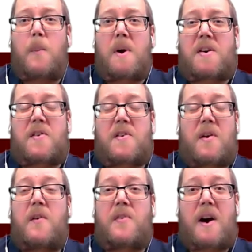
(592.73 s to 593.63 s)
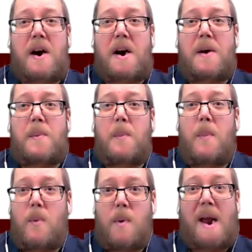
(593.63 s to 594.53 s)
is a very
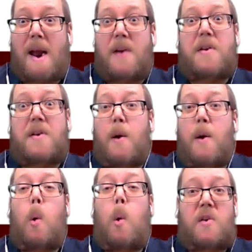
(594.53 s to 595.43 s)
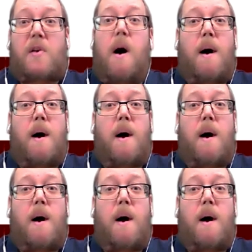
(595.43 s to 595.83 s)
anti-war song.